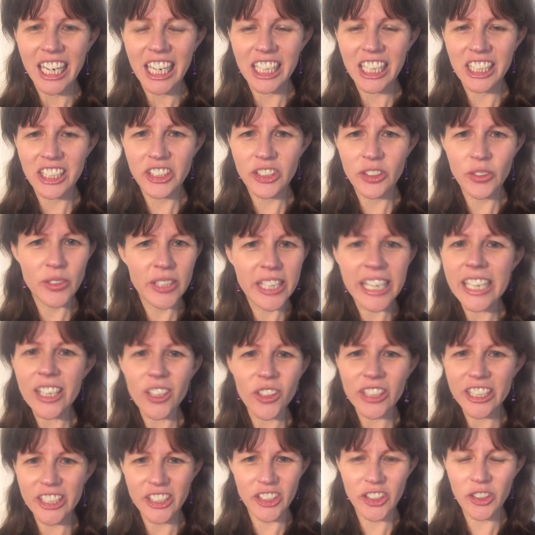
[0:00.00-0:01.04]

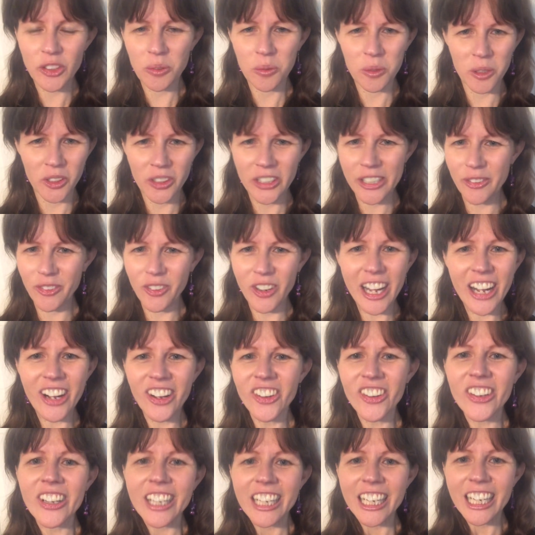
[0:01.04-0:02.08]
uniquely do really
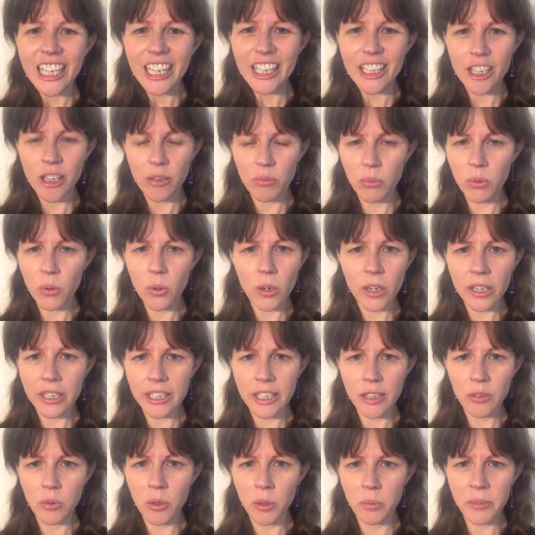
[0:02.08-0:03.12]
well, the more
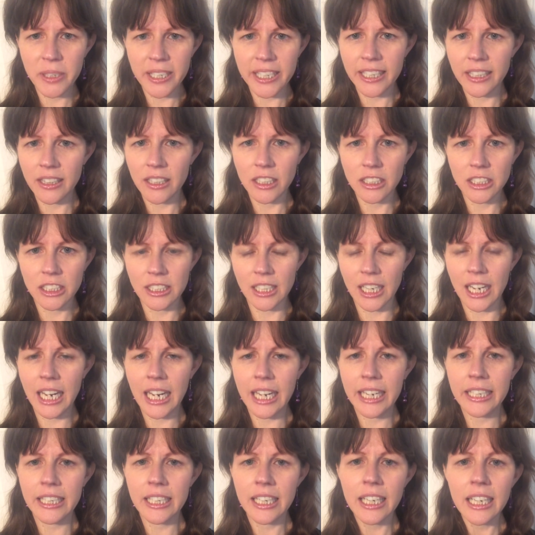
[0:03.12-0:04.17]
that we'll begin to
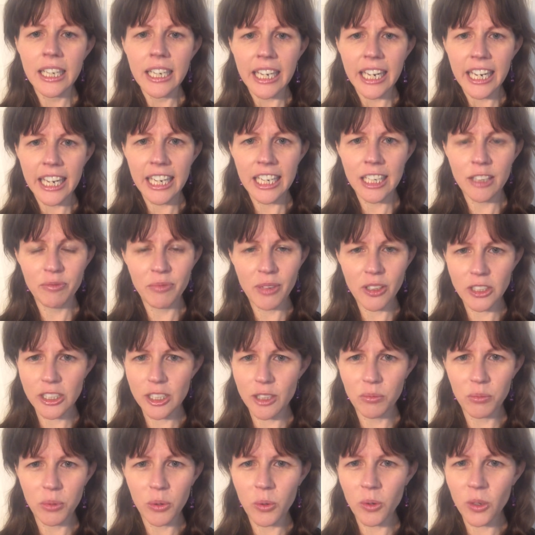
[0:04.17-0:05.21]
shine. And most
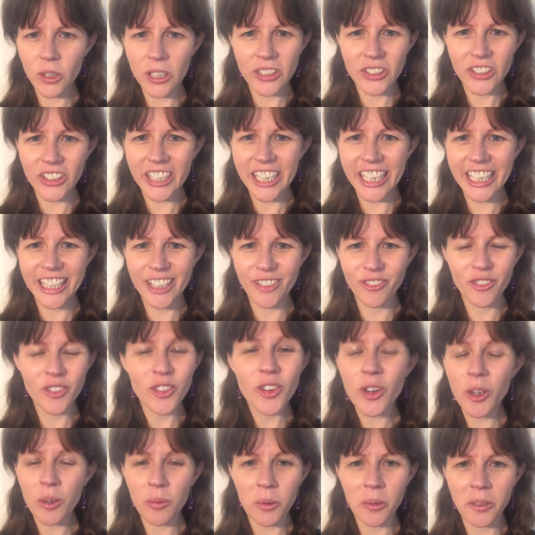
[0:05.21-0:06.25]
importantly, the
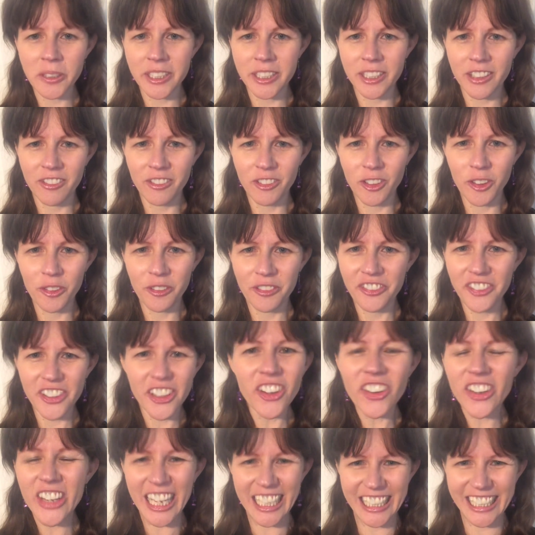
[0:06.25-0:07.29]
more we'll
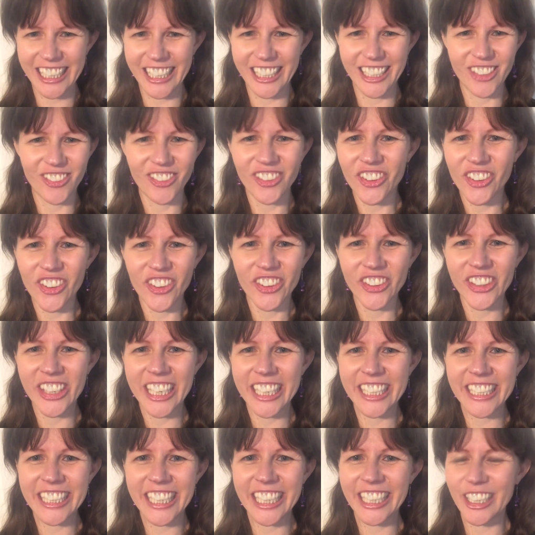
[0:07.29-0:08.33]
feel that sense of
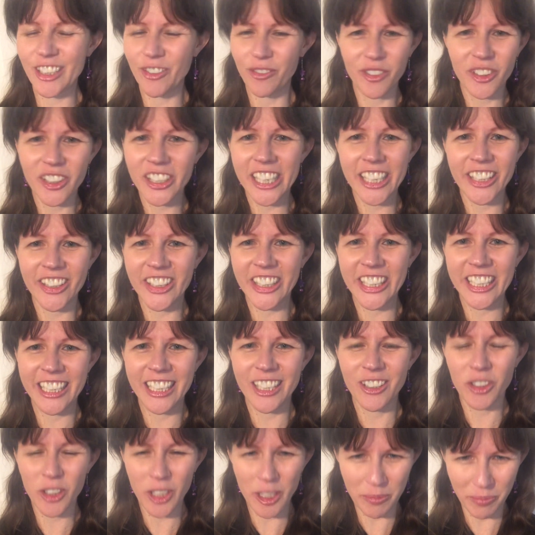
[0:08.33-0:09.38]
wholeness and
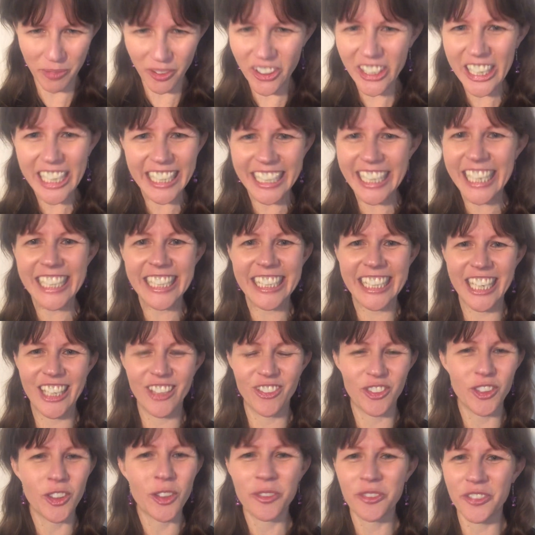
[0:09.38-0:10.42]
completeness
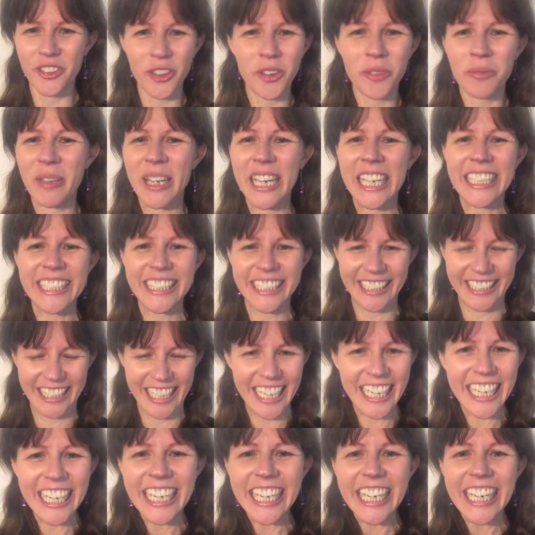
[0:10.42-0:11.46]
and fulfillment.
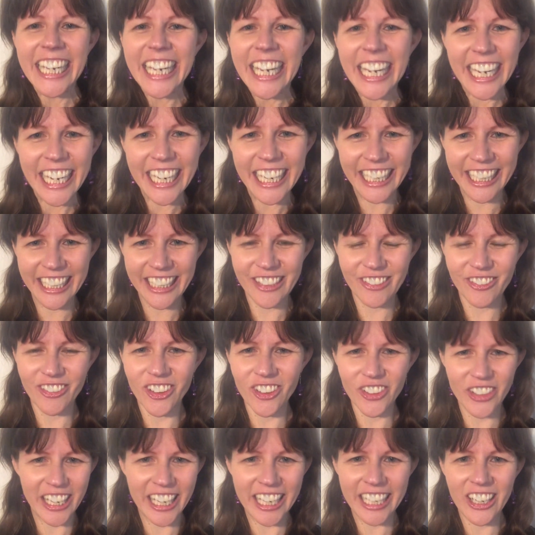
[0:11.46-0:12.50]
And
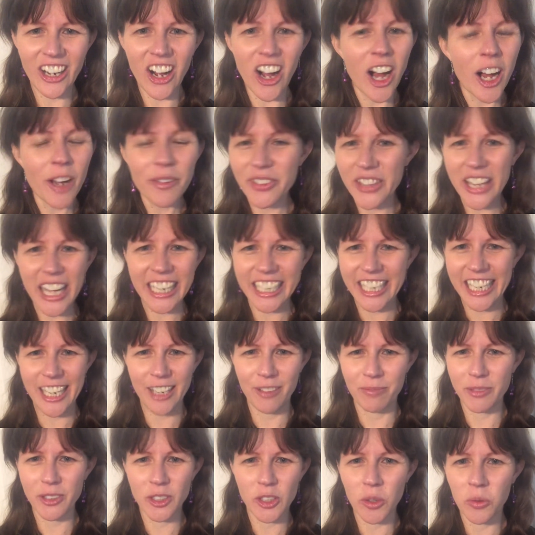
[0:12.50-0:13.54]
we'll get off that
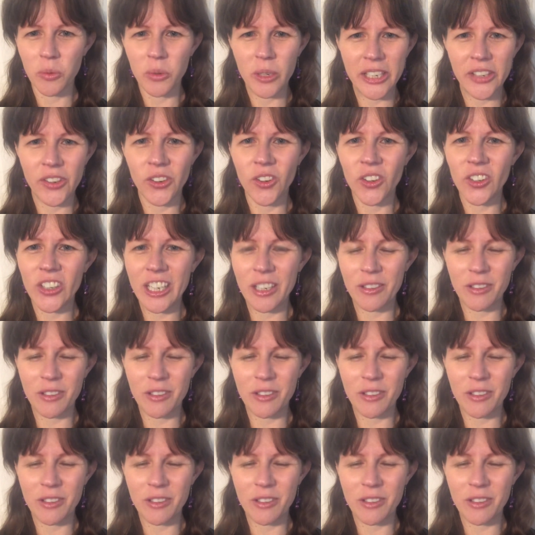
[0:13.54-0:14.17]
hamster wheel of